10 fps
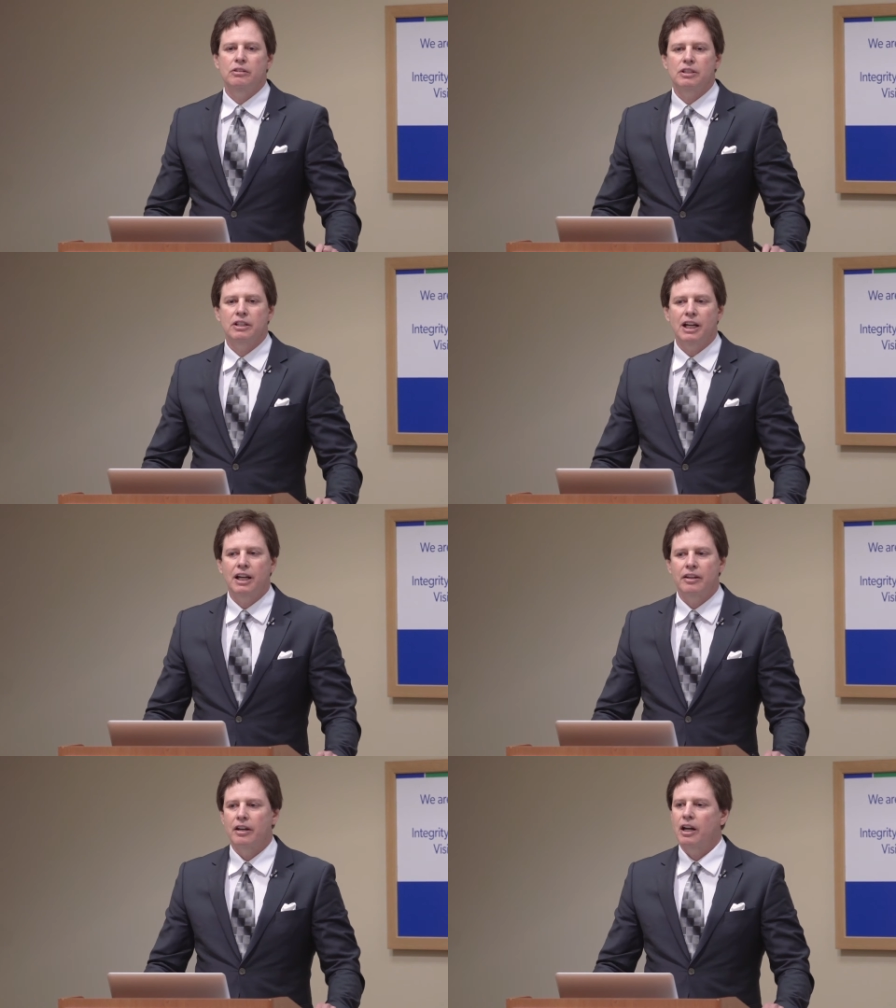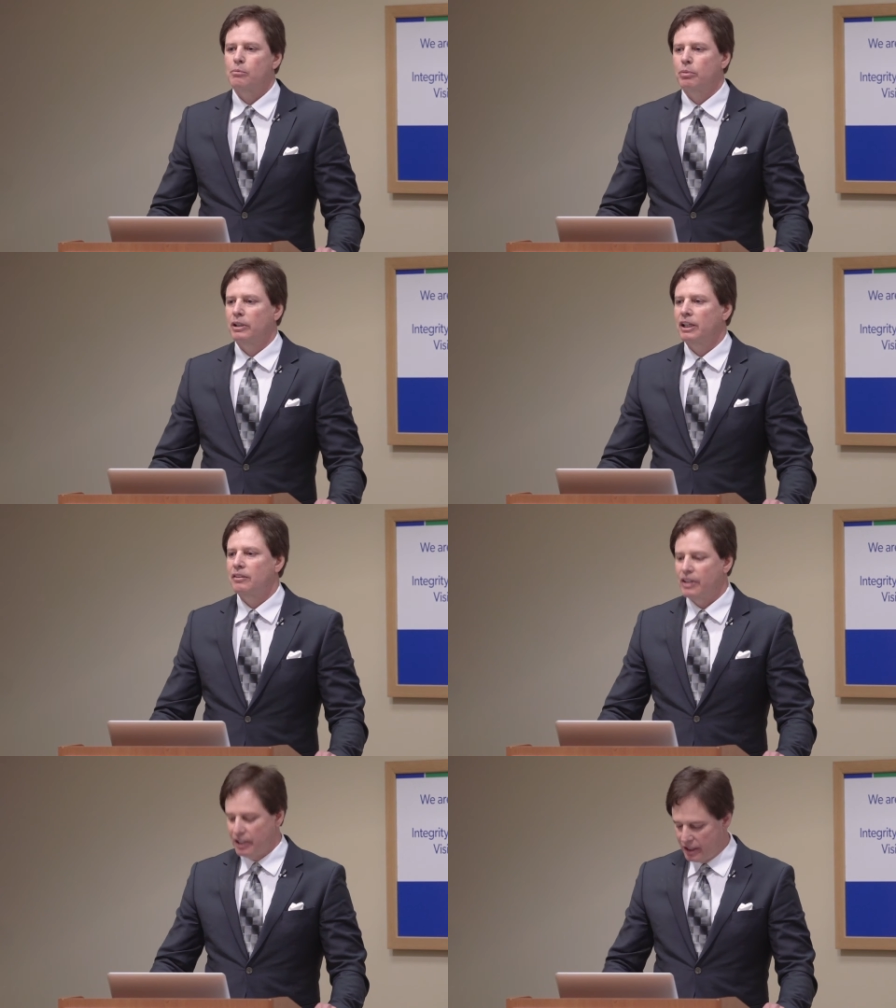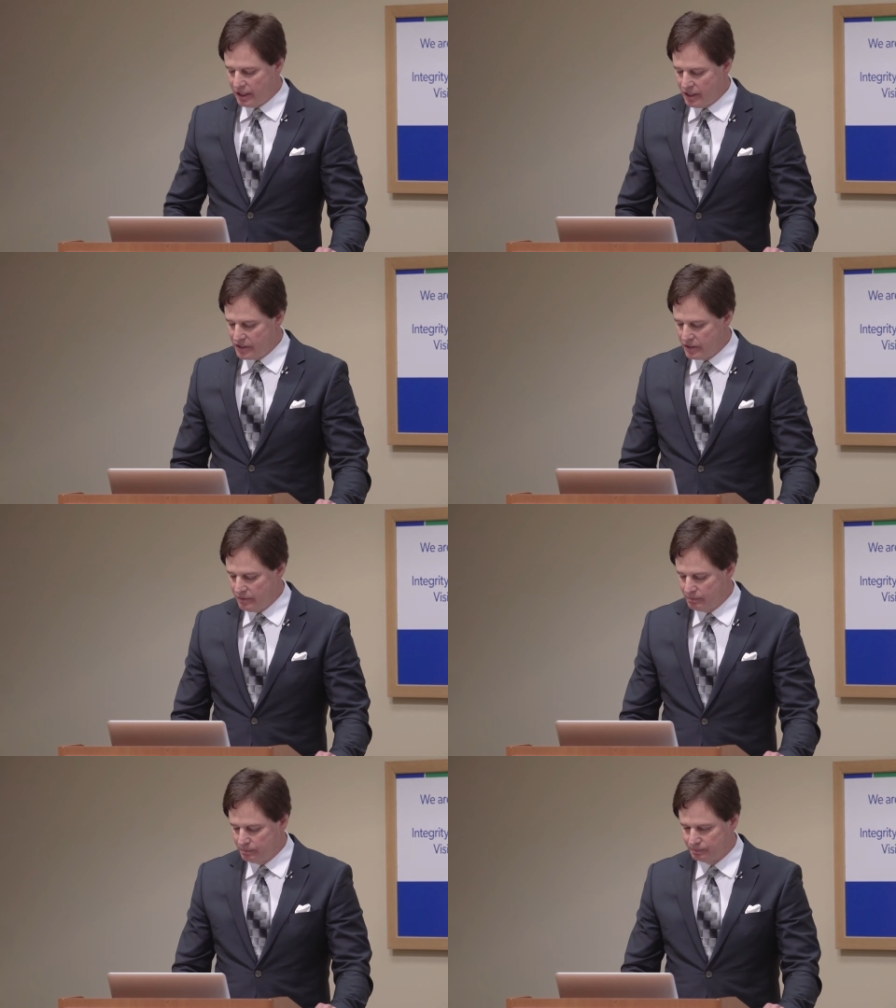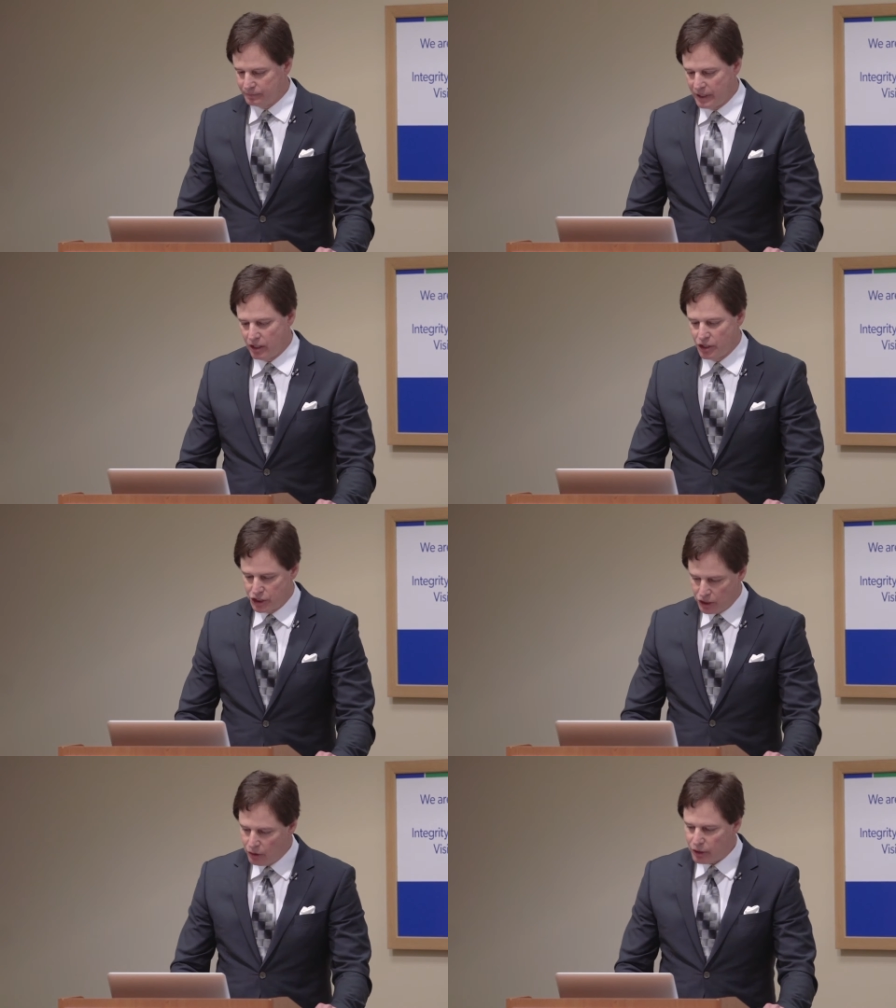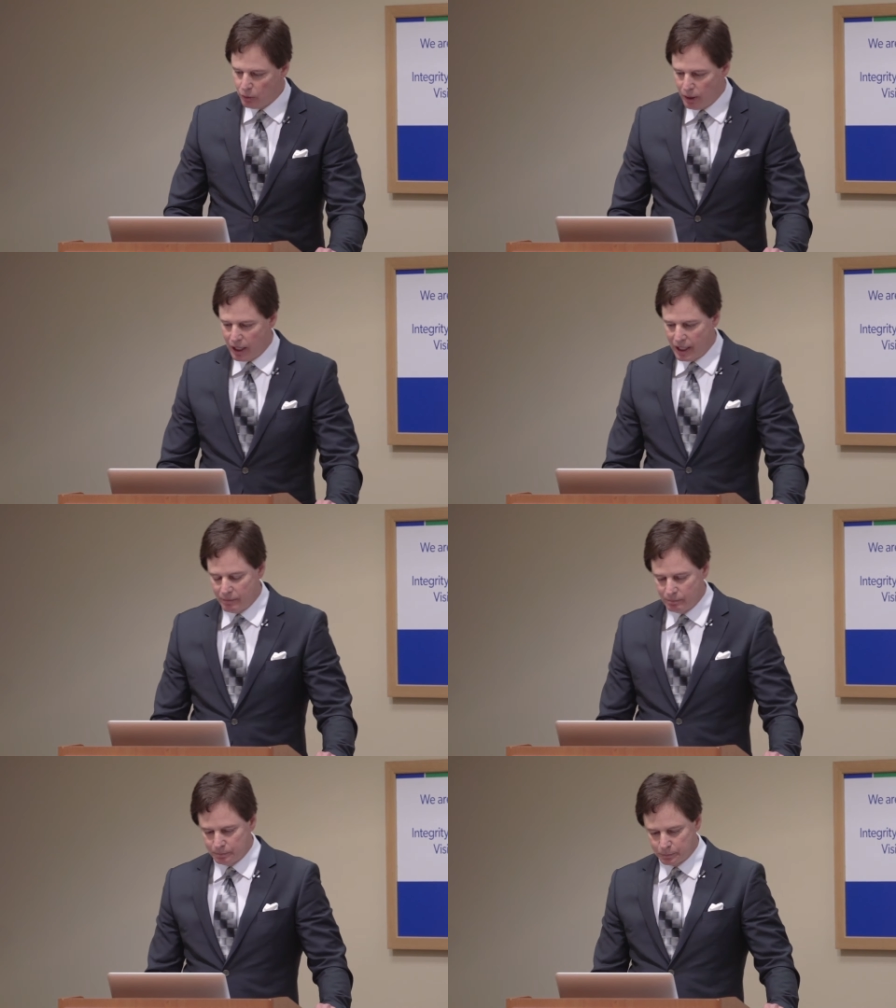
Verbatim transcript: to you today that I believe that it is. And I'll show you why.